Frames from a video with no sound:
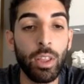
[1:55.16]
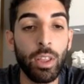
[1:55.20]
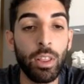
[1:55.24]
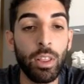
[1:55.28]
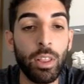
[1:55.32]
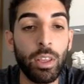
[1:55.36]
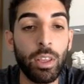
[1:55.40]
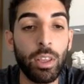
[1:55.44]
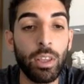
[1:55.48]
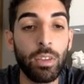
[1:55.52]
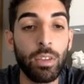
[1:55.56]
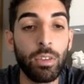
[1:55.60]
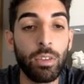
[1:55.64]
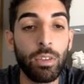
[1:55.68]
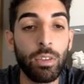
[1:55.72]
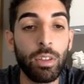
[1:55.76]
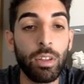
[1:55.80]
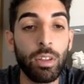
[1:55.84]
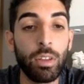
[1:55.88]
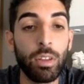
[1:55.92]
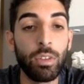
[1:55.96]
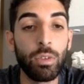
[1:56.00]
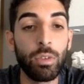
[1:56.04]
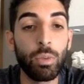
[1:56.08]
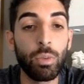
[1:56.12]

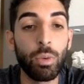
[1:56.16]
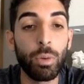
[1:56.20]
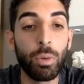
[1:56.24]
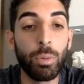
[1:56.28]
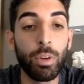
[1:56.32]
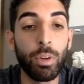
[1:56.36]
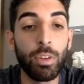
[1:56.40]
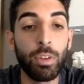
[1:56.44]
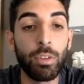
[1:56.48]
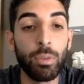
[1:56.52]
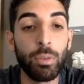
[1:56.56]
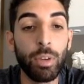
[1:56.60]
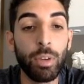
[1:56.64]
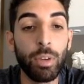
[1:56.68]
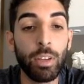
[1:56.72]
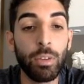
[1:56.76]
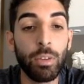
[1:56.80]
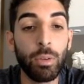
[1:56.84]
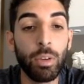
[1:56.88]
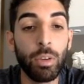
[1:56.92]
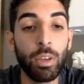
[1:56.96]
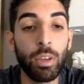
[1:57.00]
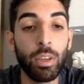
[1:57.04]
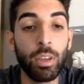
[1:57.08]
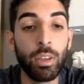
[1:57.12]
this WordPress
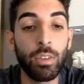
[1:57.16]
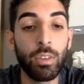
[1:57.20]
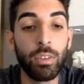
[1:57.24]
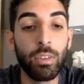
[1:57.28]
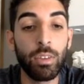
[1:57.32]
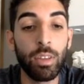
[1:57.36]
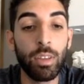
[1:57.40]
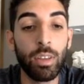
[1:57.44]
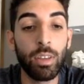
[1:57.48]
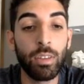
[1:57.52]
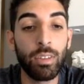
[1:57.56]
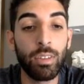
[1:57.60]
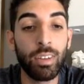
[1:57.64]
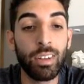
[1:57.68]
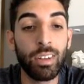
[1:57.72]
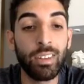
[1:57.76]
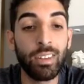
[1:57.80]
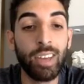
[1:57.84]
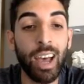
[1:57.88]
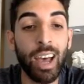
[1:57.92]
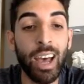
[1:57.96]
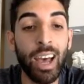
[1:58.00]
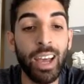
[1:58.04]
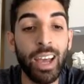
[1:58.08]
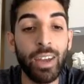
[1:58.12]
directory is an
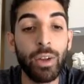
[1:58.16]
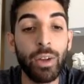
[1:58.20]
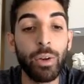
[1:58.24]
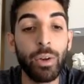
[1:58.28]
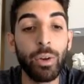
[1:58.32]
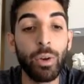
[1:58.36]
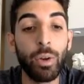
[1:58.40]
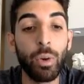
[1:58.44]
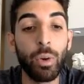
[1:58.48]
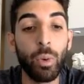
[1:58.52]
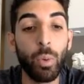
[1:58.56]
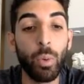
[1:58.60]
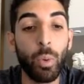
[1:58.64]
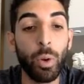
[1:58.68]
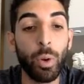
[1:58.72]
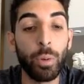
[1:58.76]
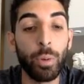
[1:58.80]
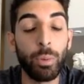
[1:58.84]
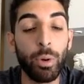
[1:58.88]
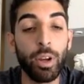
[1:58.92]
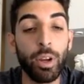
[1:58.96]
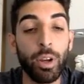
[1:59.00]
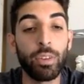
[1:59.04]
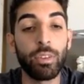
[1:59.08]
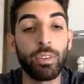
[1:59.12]
entire
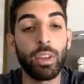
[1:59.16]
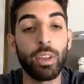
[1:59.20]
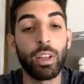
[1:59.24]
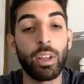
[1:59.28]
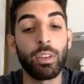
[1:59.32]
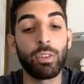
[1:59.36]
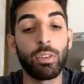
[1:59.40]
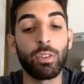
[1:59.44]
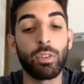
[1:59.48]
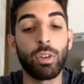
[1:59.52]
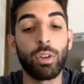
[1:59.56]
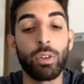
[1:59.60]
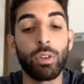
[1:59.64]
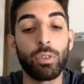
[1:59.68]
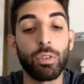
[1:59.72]
WordPress install.